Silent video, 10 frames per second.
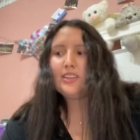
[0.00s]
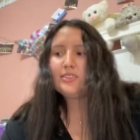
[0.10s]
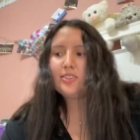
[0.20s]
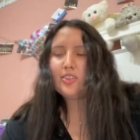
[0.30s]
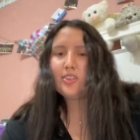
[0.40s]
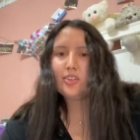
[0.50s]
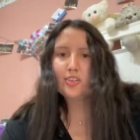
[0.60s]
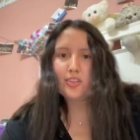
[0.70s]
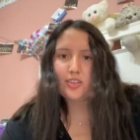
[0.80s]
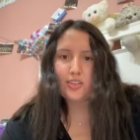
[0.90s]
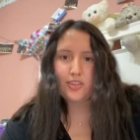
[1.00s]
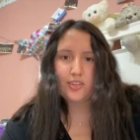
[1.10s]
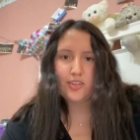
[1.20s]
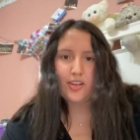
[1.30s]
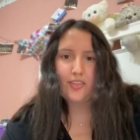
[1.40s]
So, you
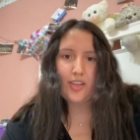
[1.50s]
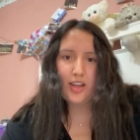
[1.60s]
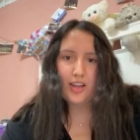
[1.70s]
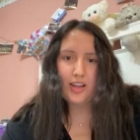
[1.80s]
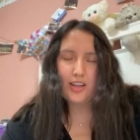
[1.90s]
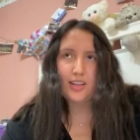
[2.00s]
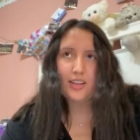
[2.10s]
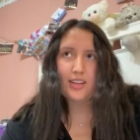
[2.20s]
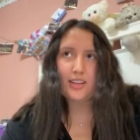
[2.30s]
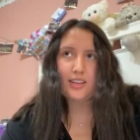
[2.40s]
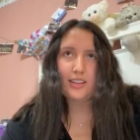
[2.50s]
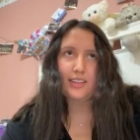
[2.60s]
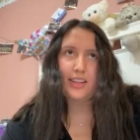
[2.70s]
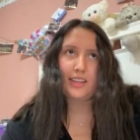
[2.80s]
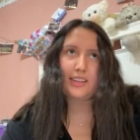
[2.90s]
know, I'm not,
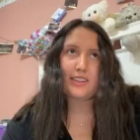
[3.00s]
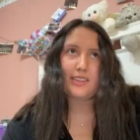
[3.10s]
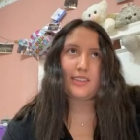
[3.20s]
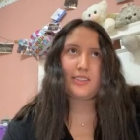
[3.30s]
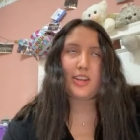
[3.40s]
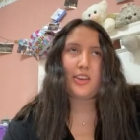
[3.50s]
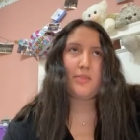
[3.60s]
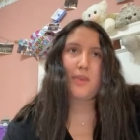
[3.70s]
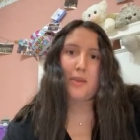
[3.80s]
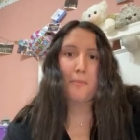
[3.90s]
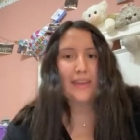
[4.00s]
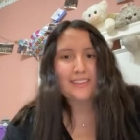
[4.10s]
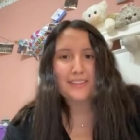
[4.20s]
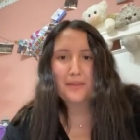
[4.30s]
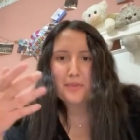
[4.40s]
like, sharing my
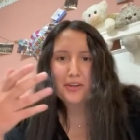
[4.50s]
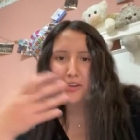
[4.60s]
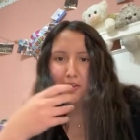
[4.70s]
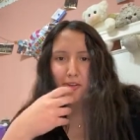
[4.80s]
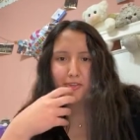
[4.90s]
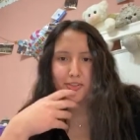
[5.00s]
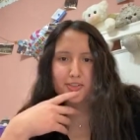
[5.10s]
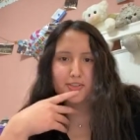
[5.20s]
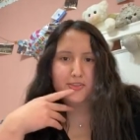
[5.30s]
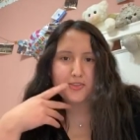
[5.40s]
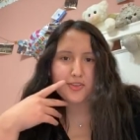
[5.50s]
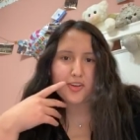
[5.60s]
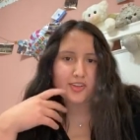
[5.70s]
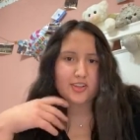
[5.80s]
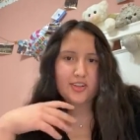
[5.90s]
Mexican-American culture to
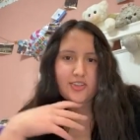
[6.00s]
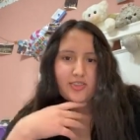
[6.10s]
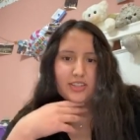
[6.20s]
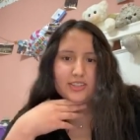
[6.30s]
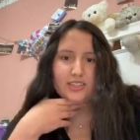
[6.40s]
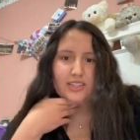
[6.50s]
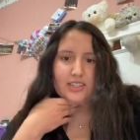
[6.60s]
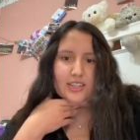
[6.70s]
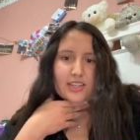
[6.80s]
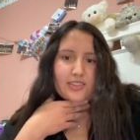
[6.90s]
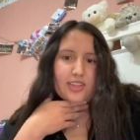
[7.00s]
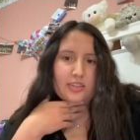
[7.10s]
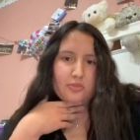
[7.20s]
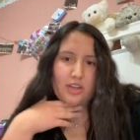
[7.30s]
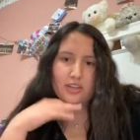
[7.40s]
other countries. So
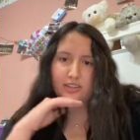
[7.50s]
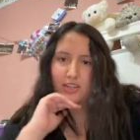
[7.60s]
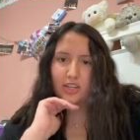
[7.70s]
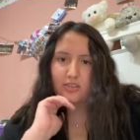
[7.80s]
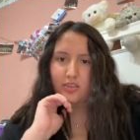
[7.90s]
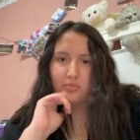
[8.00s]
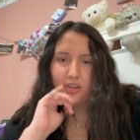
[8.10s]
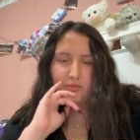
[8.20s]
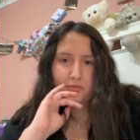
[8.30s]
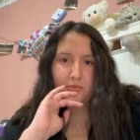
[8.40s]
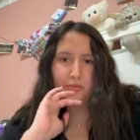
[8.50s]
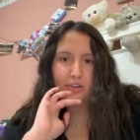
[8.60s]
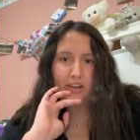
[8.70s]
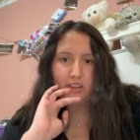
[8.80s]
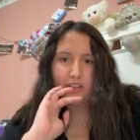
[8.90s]
that's why I decided to apply for
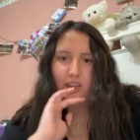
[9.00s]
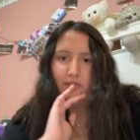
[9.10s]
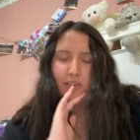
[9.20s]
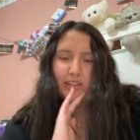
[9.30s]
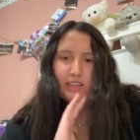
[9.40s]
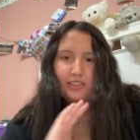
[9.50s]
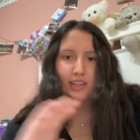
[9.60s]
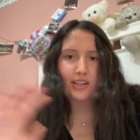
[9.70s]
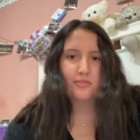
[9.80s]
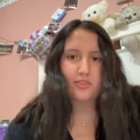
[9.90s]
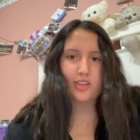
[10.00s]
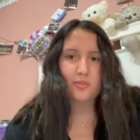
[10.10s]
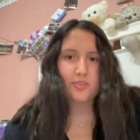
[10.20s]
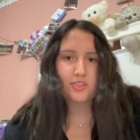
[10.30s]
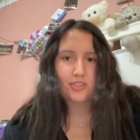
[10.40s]
Fulbright, and I'm really excited for the
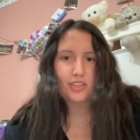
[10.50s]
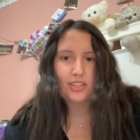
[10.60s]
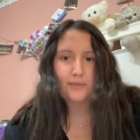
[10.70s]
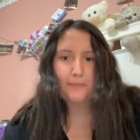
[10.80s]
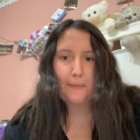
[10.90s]
opportunity.